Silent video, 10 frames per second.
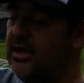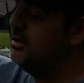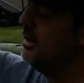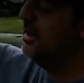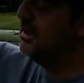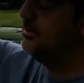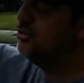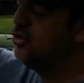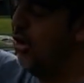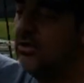and you're gonna keep
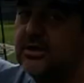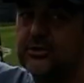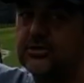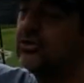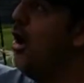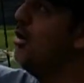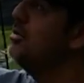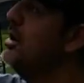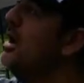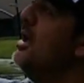jerking the drone.
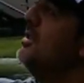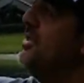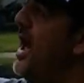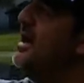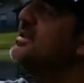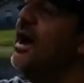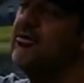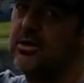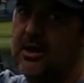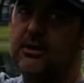That's how you're
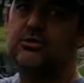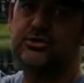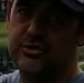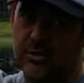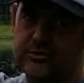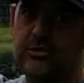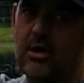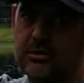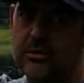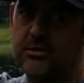gonna lose your
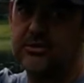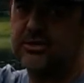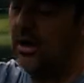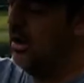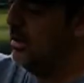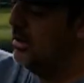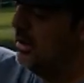drone. So